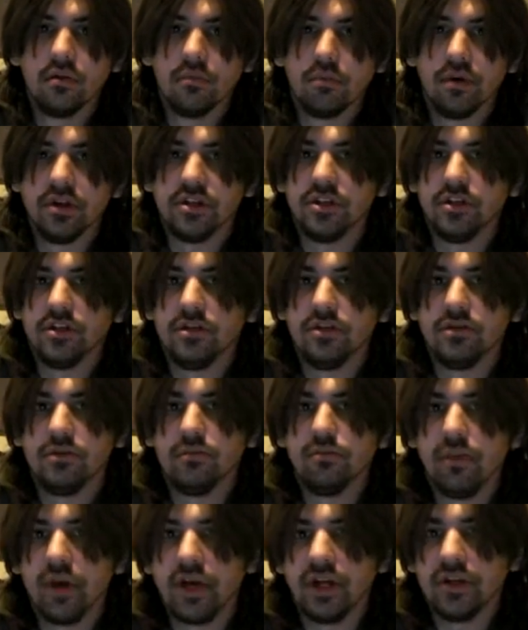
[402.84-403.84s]
but you
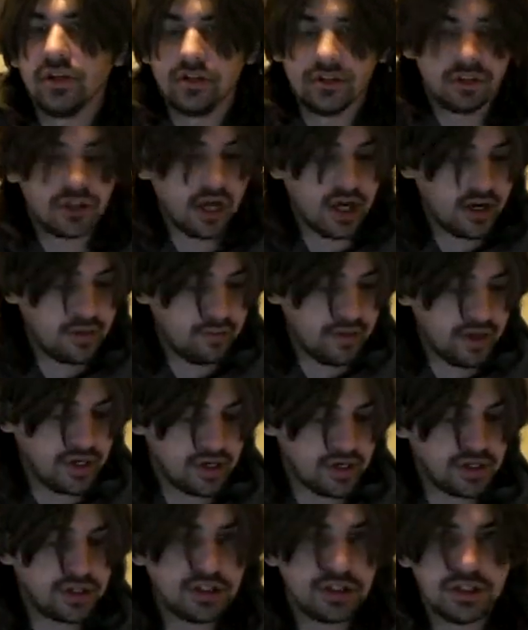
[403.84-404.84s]
try and
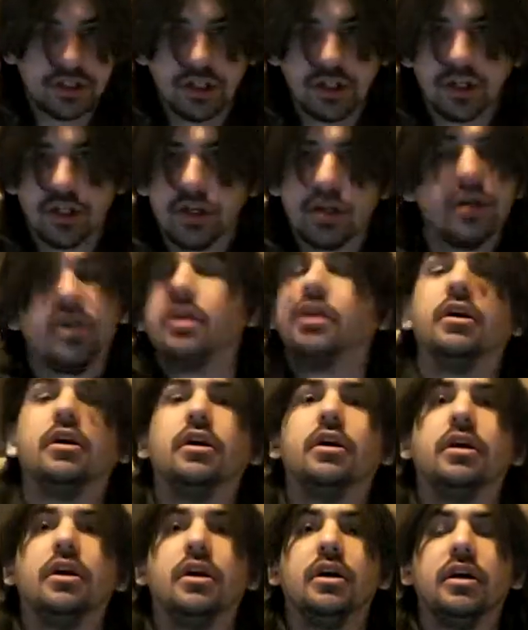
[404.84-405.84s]
making sure
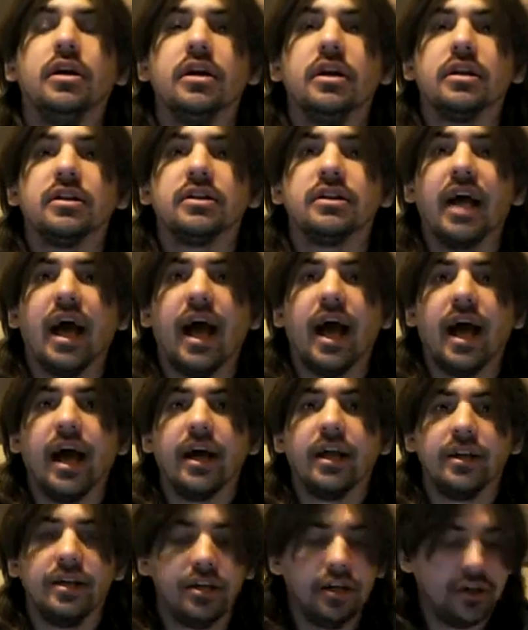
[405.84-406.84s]

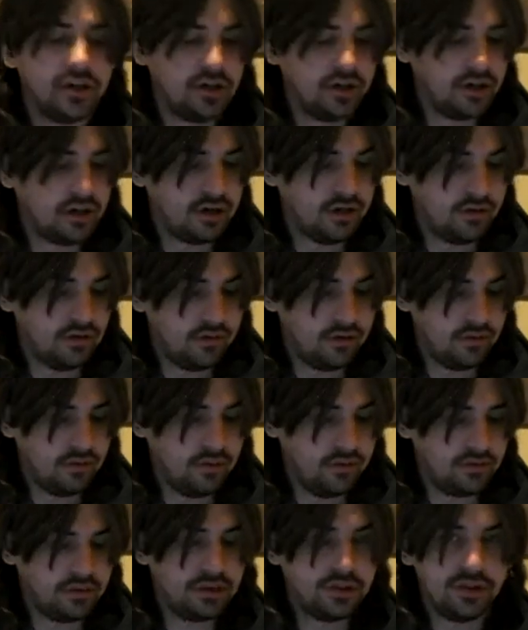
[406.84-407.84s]
that your
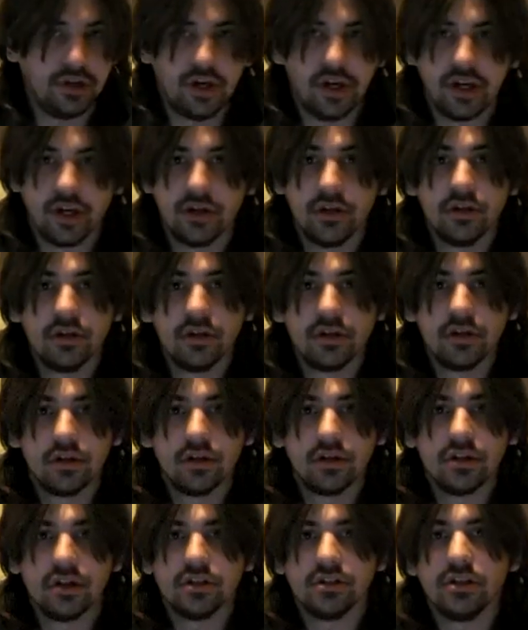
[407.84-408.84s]
string
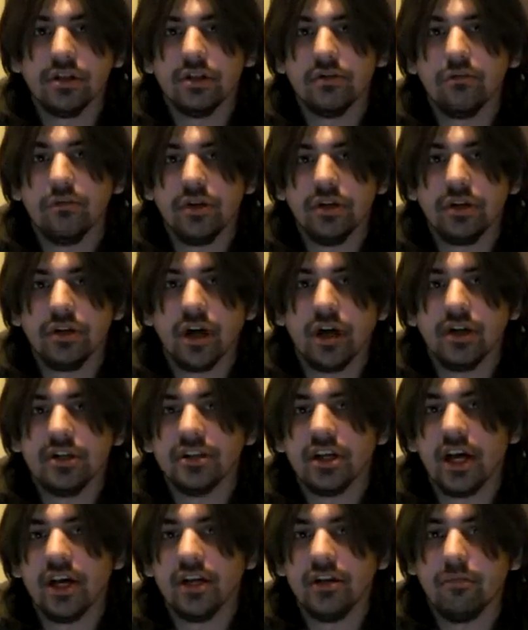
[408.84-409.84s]
doesn't
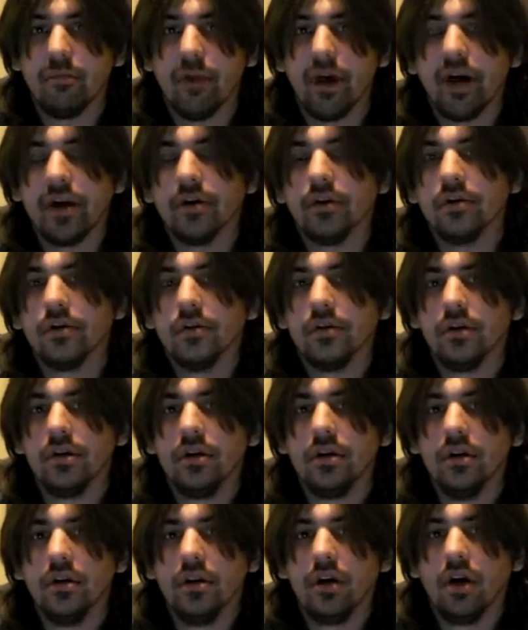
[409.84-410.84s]
touch any metal
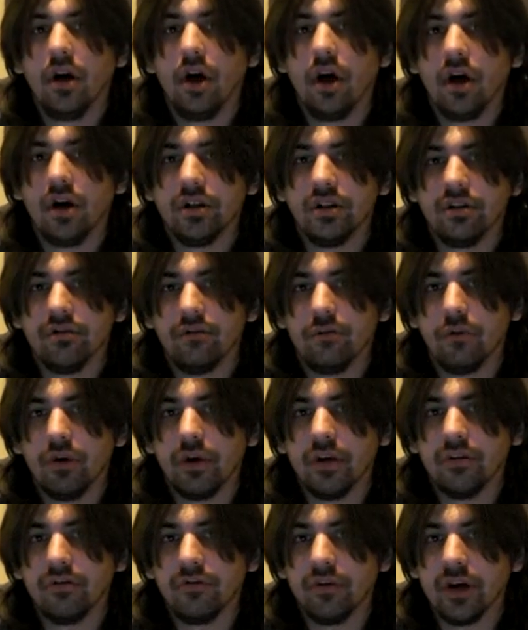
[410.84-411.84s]
on
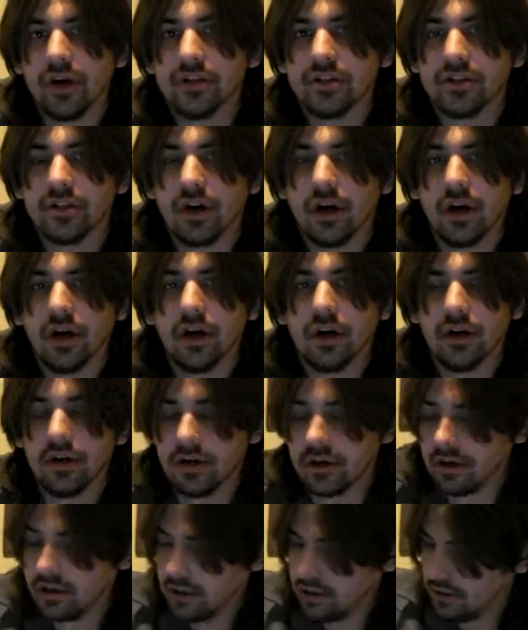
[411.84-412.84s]
where the frets are,
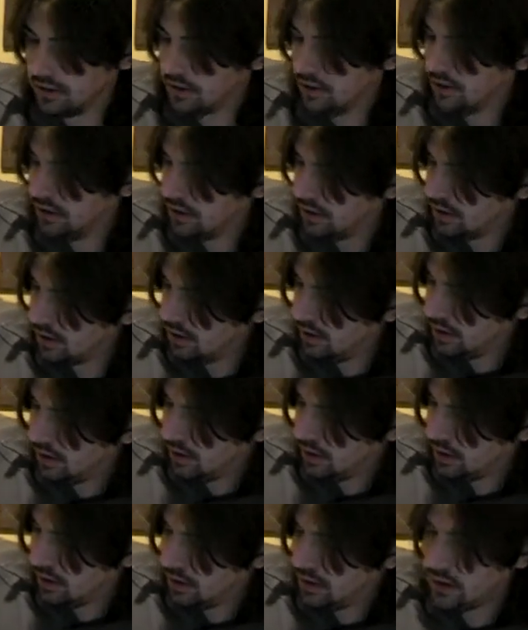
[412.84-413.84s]

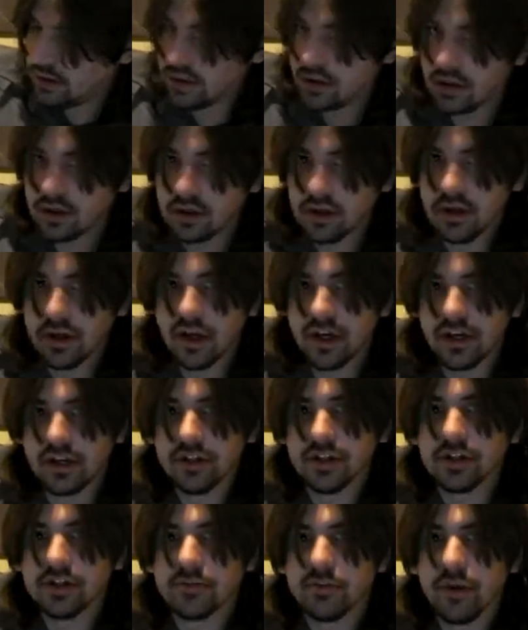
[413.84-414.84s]
and it
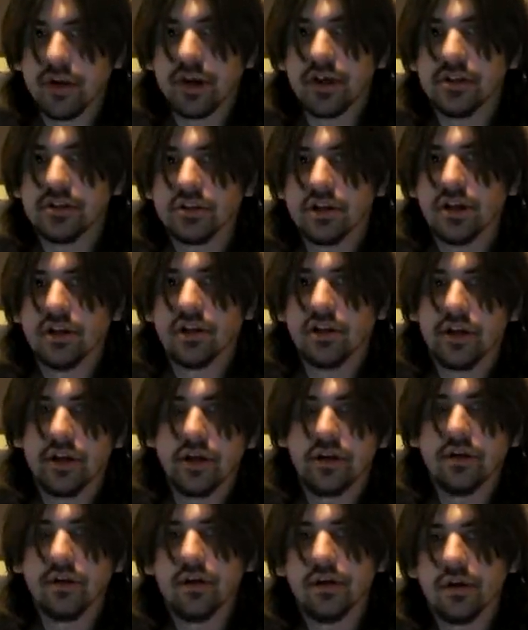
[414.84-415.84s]
just makes a
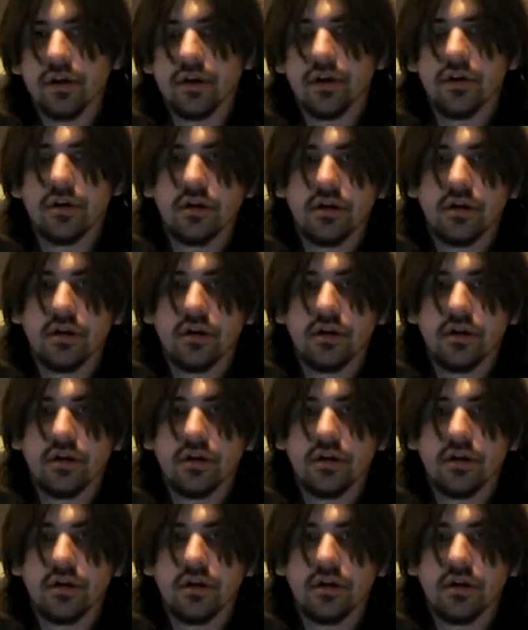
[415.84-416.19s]
little